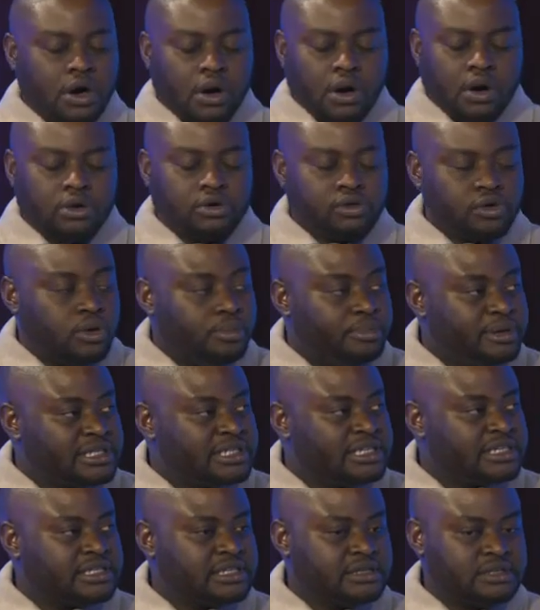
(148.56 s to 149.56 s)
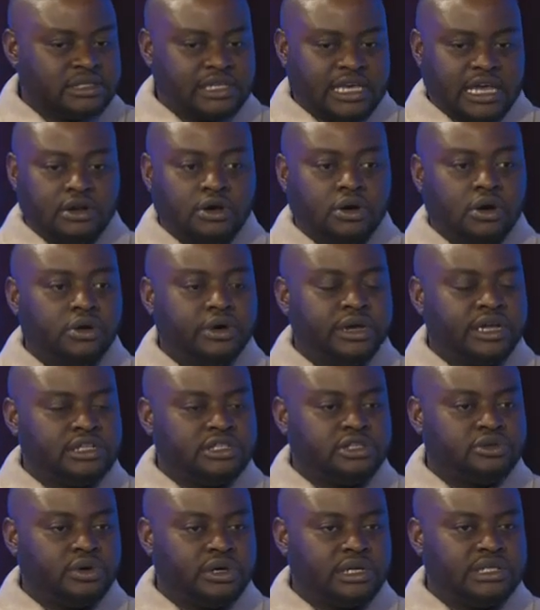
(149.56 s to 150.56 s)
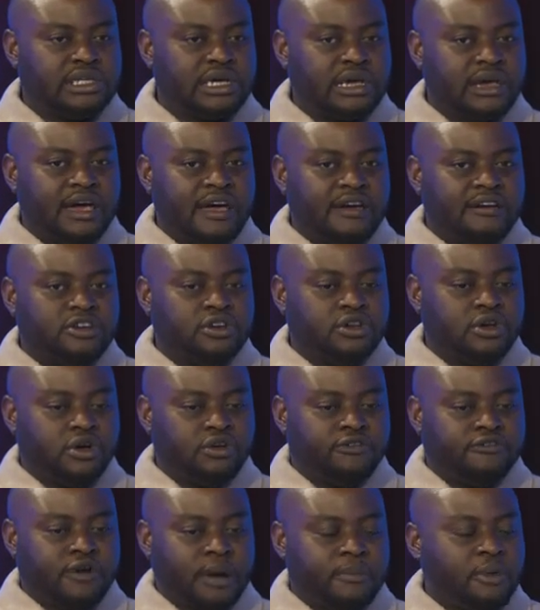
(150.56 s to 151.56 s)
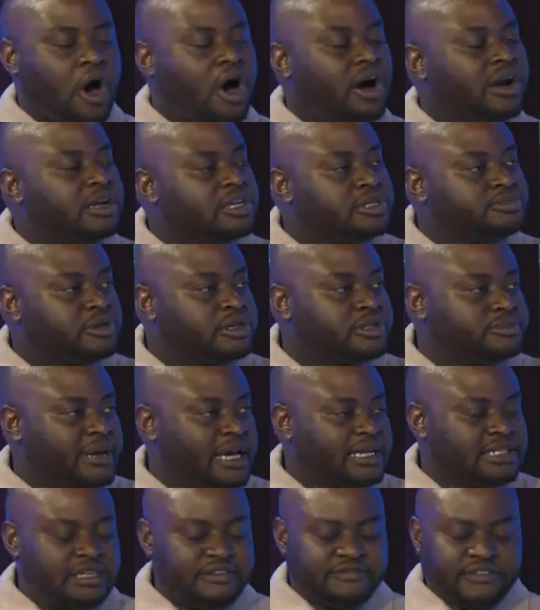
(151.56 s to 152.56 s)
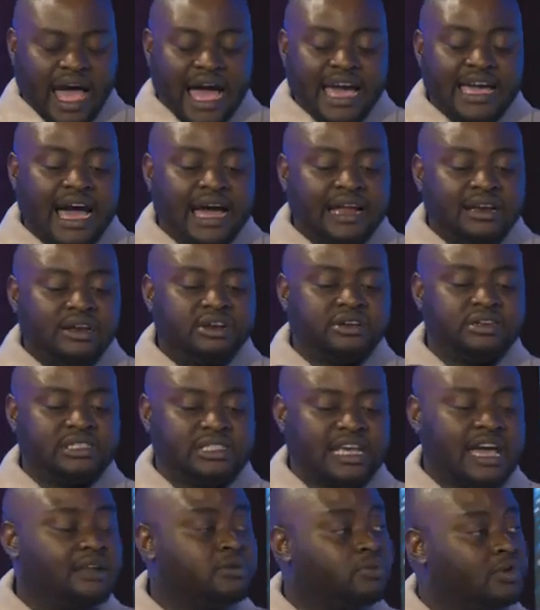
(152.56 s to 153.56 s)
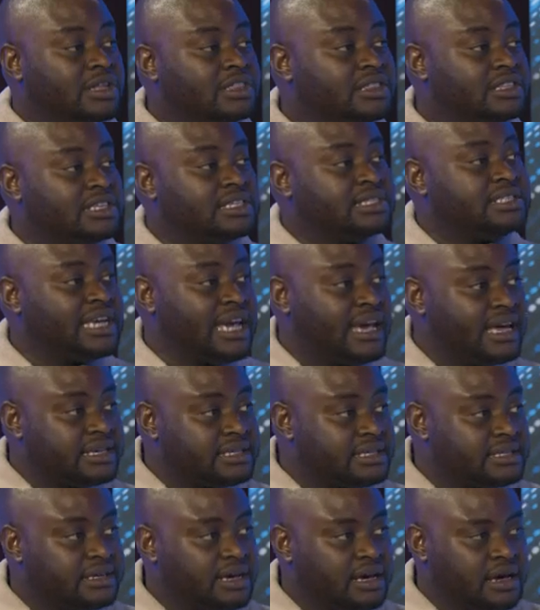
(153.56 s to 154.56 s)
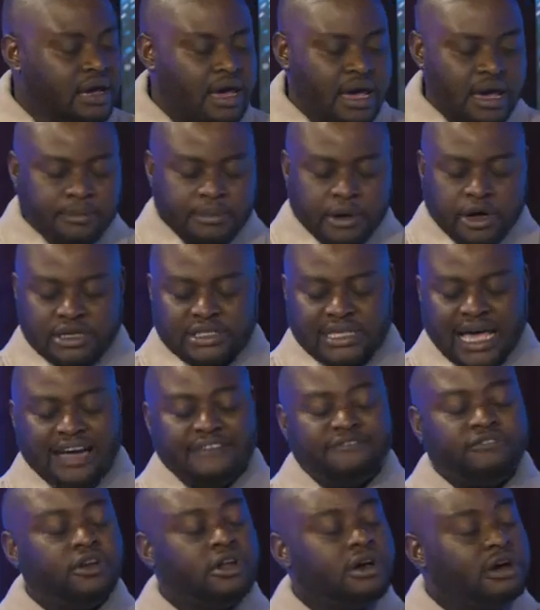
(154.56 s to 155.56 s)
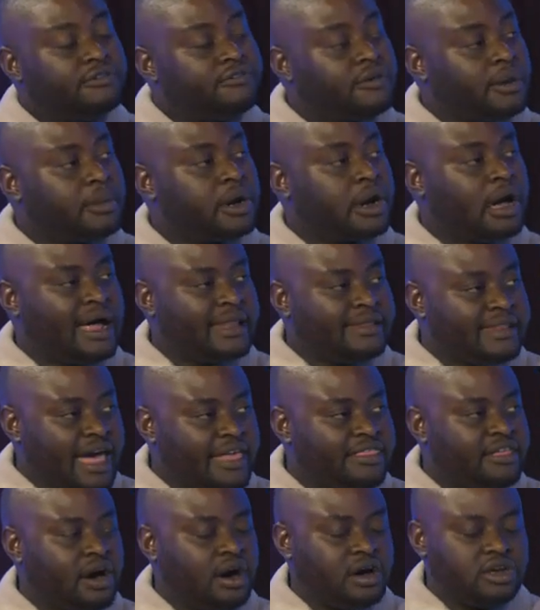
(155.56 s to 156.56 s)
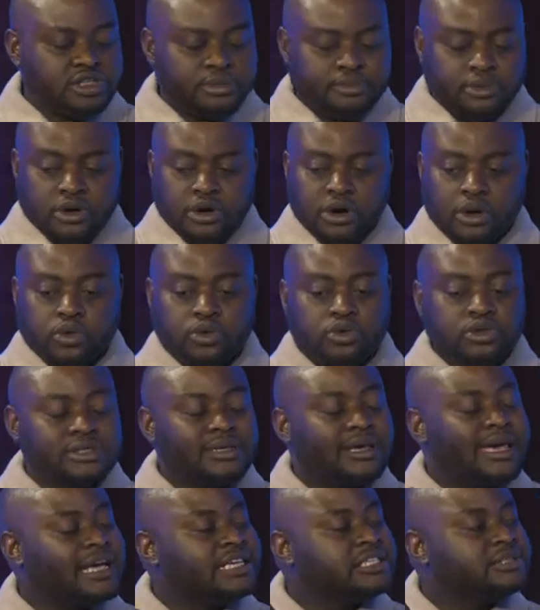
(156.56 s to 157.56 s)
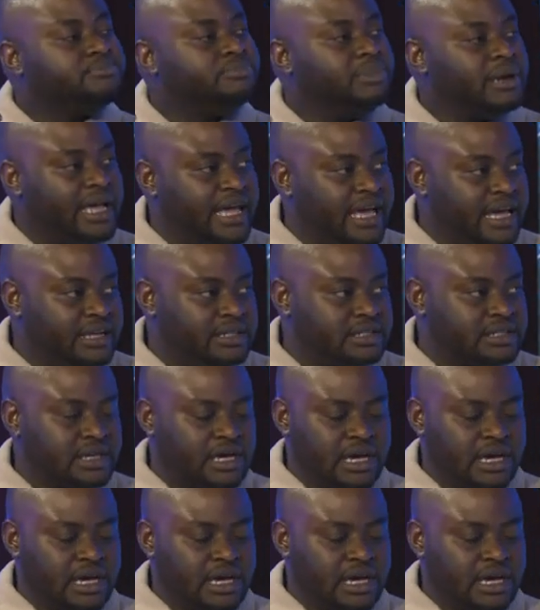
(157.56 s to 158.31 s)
or grow businesses can go into it, from an honest perspective. I understand what this takes because I've learned from another entrepreneur who's explained